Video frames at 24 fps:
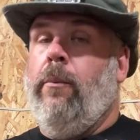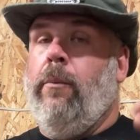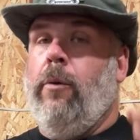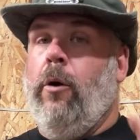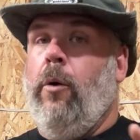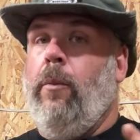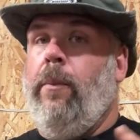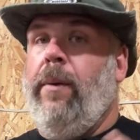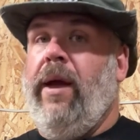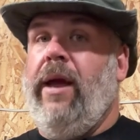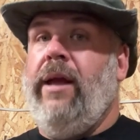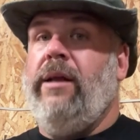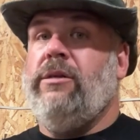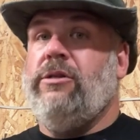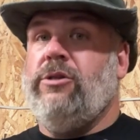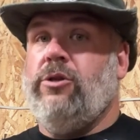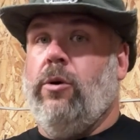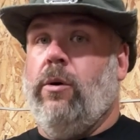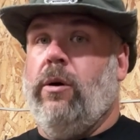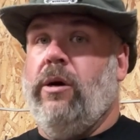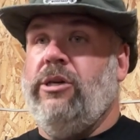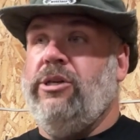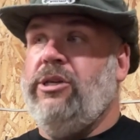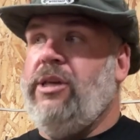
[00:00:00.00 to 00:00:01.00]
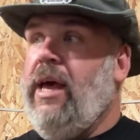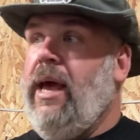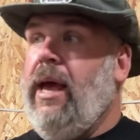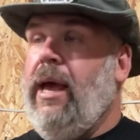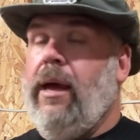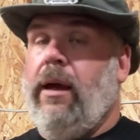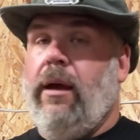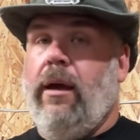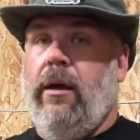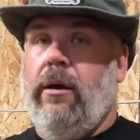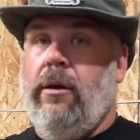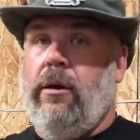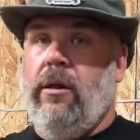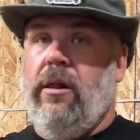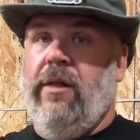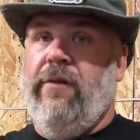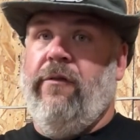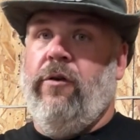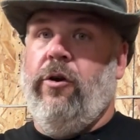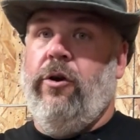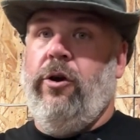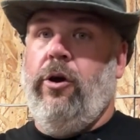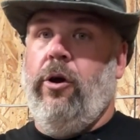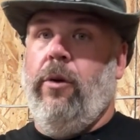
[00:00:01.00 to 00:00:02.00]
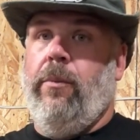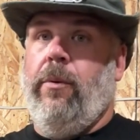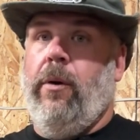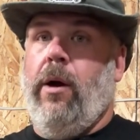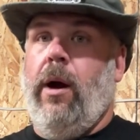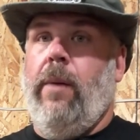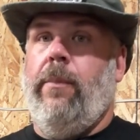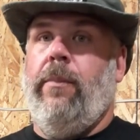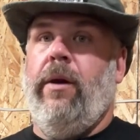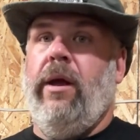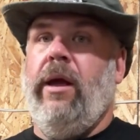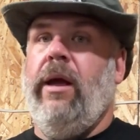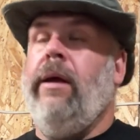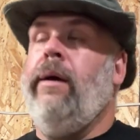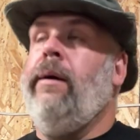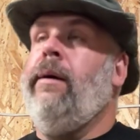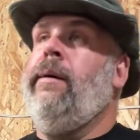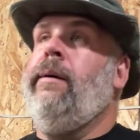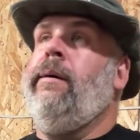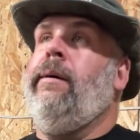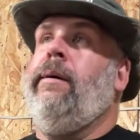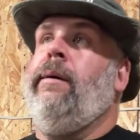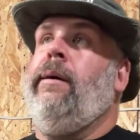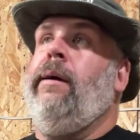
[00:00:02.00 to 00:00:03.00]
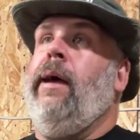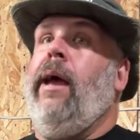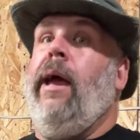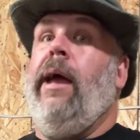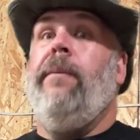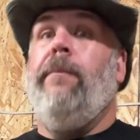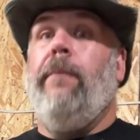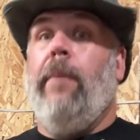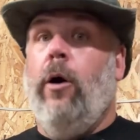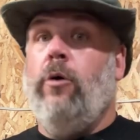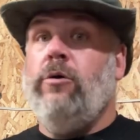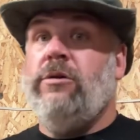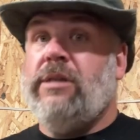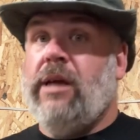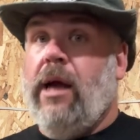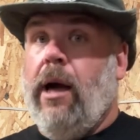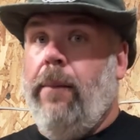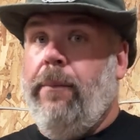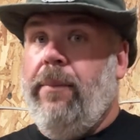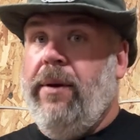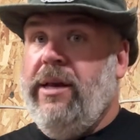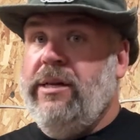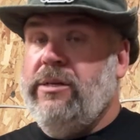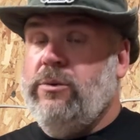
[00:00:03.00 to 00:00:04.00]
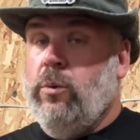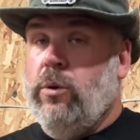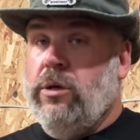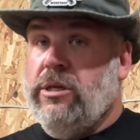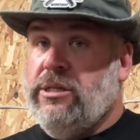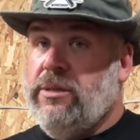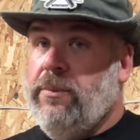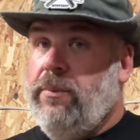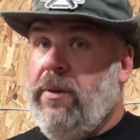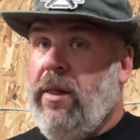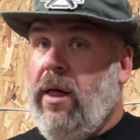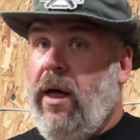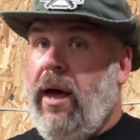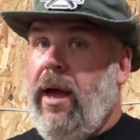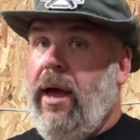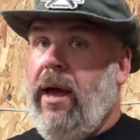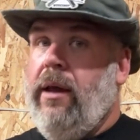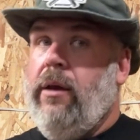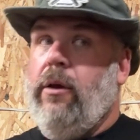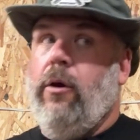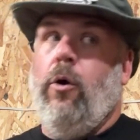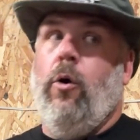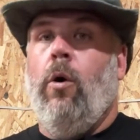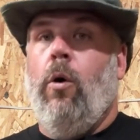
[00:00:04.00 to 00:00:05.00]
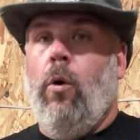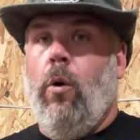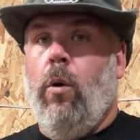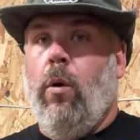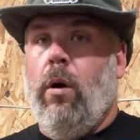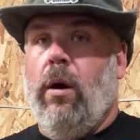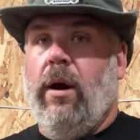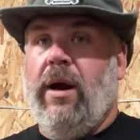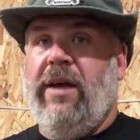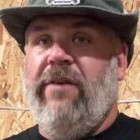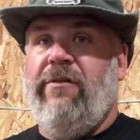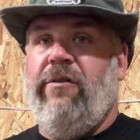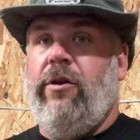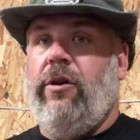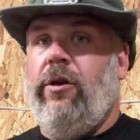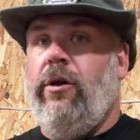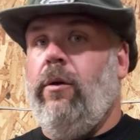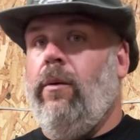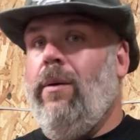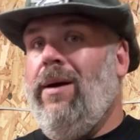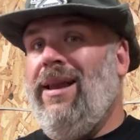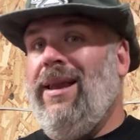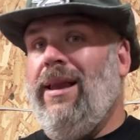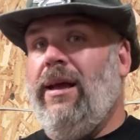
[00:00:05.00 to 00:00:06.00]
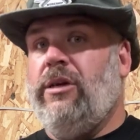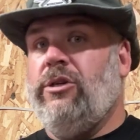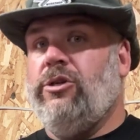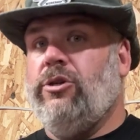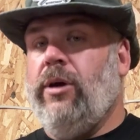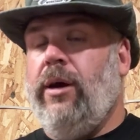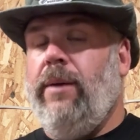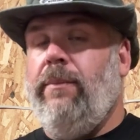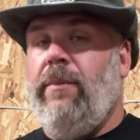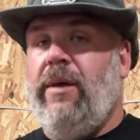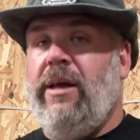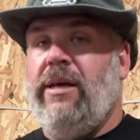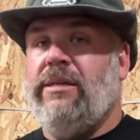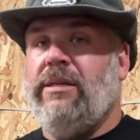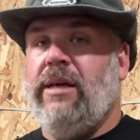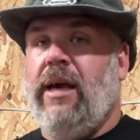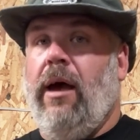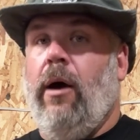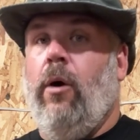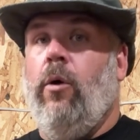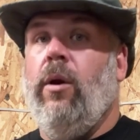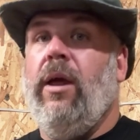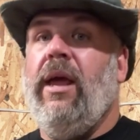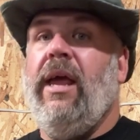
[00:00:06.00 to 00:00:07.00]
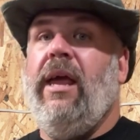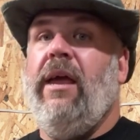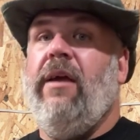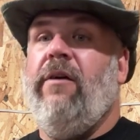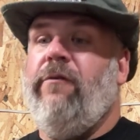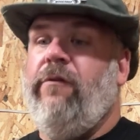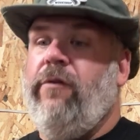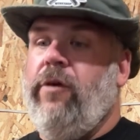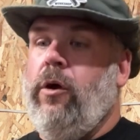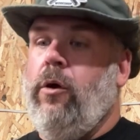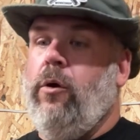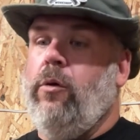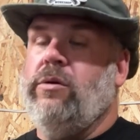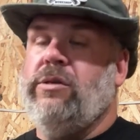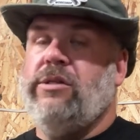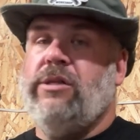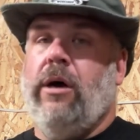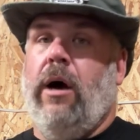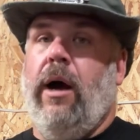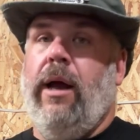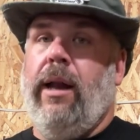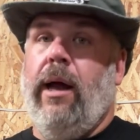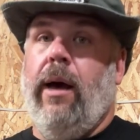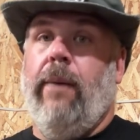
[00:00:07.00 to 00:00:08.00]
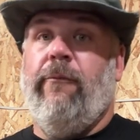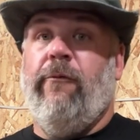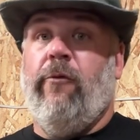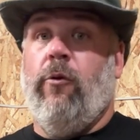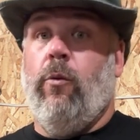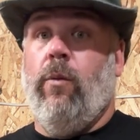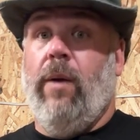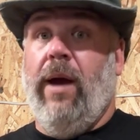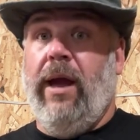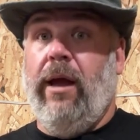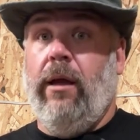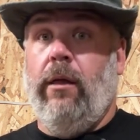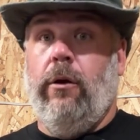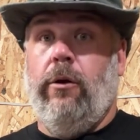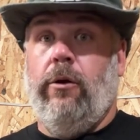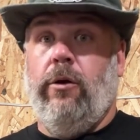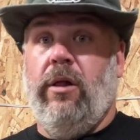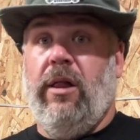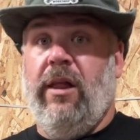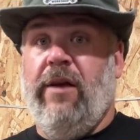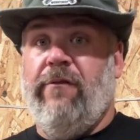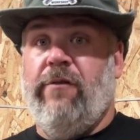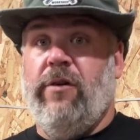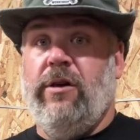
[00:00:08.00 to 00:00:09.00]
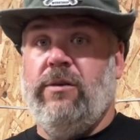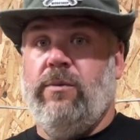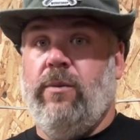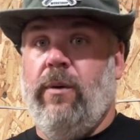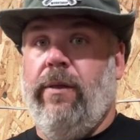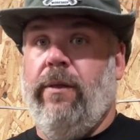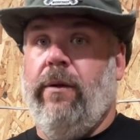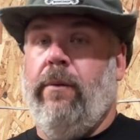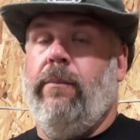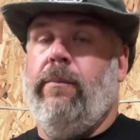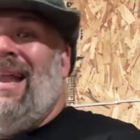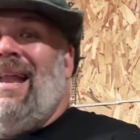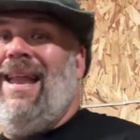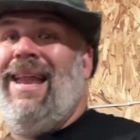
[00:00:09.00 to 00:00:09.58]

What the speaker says: propane storage tank delivered to your property, and most companies will supply it or give it to you at an extreme discount if you sign up for regular deliveries with them.